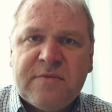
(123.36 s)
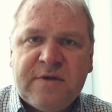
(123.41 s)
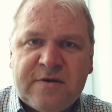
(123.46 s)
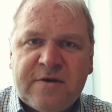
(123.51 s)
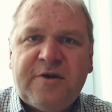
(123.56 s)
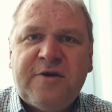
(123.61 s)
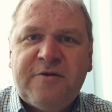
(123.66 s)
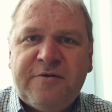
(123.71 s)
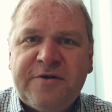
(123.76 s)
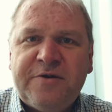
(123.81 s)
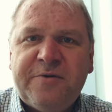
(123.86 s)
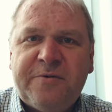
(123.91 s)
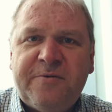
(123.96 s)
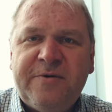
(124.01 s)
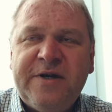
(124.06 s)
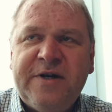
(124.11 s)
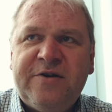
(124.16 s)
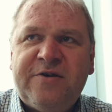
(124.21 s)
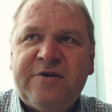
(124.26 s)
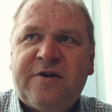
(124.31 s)
Security
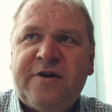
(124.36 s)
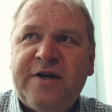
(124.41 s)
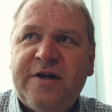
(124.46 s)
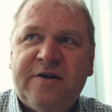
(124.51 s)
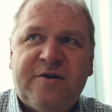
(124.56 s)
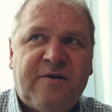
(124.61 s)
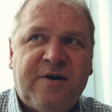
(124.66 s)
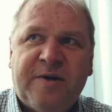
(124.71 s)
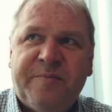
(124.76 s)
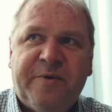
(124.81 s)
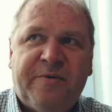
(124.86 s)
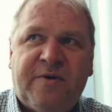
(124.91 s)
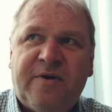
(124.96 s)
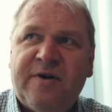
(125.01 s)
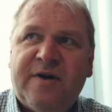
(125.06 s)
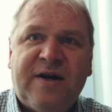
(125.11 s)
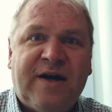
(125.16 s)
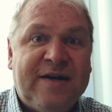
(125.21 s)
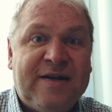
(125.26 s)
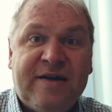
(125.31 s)
were really jolly, and don't get me
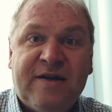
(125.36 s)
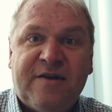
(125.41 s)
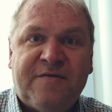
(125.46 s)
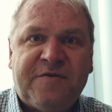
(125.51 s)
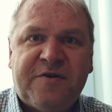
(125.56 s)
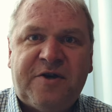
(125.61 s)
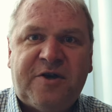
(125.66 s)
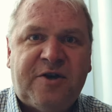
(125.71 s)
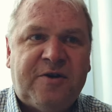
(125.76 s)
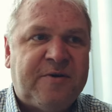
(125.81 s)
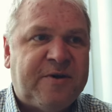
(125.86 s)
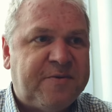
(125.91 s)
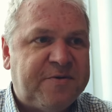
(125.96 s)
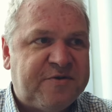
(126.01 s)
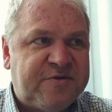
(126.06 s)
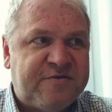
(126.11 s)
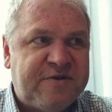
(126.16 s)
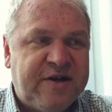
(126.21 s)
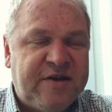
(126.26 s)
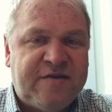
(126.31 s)
wrong, I didn't have to queue, I
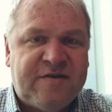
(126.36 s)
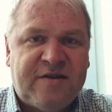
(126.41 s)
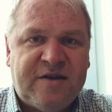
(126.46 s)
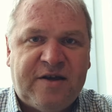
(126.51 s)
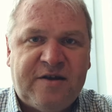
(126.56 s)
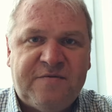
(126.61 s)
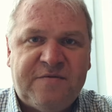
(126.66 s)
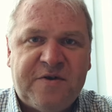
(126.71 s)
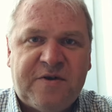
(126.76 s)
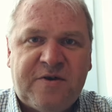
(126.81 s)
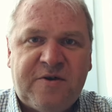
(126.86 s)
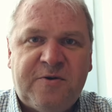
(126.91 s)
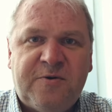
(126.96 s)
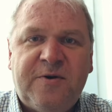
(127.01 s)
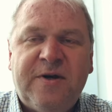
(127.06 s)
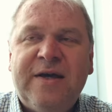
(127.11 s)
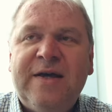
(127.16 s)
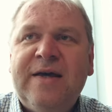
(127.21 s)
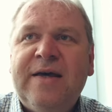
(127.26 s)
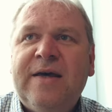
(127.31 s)
was straight to the head of the
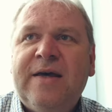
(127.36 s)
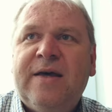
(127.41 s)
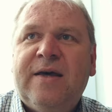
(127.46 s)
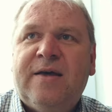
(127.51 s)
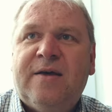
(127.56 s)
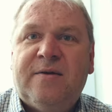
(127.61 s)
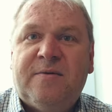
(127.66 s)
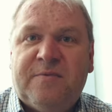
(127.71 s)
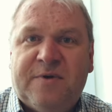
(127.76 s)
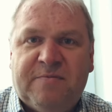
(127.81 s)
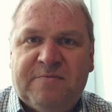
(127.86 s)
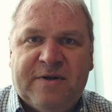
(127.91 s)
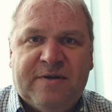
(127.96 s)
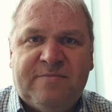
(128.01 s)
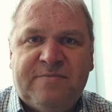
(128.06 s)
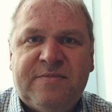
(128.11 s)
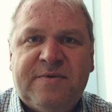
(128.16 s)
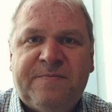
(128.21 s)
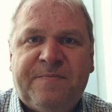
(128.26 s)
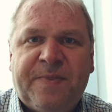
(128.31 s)
queue.
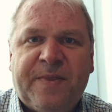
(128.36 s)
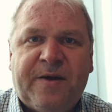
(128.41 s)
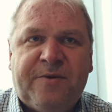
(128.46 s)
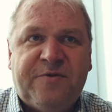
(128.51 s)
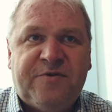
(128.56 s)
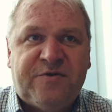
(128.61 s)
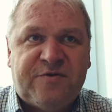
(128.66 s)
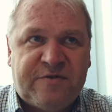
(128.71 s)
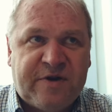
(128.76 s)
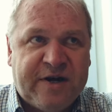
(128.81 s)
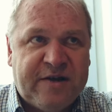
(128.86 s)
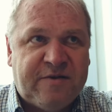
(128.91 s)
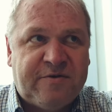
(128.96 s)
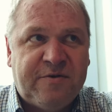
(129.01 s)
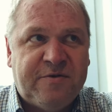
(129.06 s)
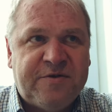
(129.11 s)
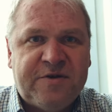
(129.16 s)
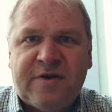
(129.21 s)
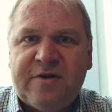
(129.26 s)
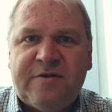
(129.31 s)
Well, I was straight
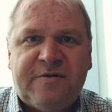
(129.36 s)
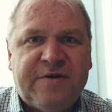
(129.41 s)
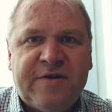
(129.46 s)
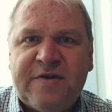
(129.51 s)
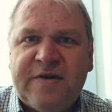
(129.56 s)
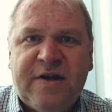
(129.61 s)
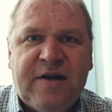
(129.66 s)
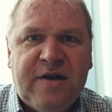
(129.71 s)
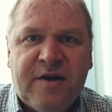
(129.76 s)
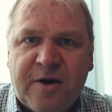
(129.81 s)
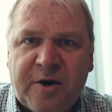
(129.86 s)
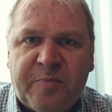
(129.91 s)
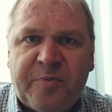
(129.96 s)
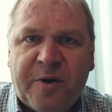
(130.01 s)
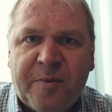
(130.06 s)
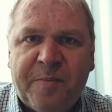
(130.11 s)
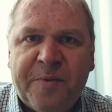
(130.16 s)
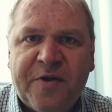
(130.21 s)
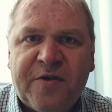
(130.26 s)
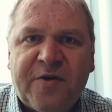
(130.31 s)
through security, no
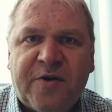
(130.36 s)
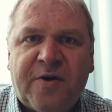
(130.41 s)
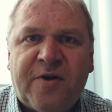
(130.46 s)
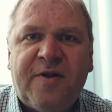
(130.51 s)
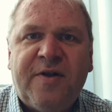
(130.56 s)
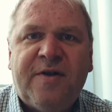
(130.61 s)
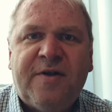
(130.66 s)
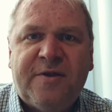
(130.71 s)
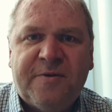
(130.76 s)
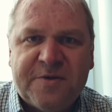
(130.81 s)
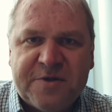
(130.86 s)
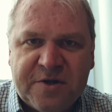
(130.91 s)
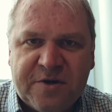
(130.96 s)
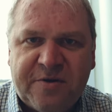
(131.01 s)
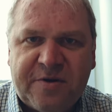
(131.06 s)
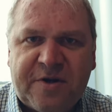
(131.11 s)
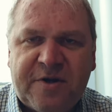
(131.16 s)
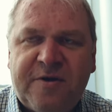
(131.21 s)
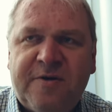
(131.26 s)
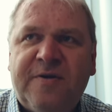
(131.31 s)
problem at all. There was
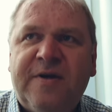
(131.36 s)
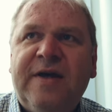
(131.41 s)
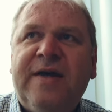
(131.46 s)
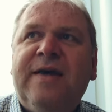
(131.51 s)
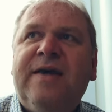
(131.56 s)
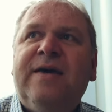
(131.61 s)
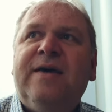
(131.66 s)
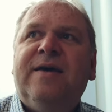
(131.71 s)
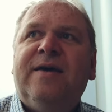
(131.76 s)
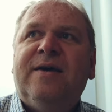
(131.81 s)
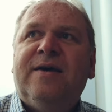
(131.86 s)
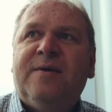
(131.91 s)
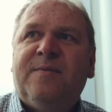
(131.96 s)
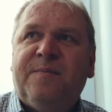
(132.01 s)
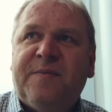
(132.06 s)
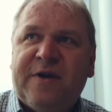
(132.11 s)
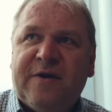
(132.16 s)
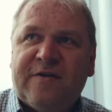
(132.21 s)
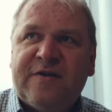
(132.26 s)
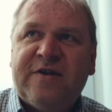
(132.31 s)
no queue,
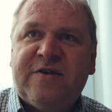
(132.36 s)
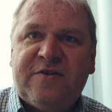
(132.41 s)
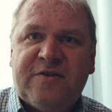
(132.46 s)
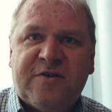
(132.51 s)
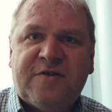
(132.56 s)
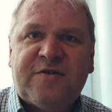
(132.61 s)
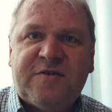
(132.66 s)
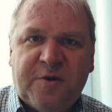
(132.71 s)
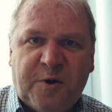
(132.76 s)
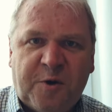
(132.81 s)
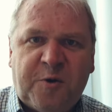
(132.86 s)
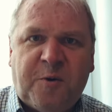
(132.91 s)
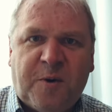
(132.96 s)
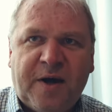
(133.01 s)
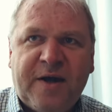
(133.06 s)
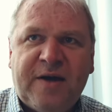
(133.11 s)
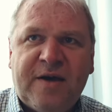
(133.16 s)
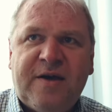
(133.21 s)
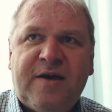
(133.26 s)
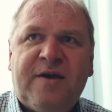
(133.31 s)
because it's just so
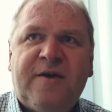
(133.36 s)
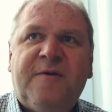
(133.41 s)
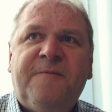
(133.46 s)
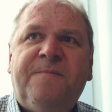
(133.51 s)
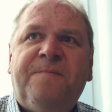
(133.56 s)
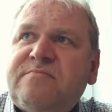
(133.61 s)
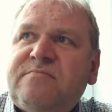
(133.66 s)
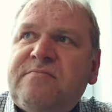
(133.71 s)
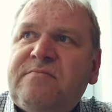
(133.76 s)
quiet here.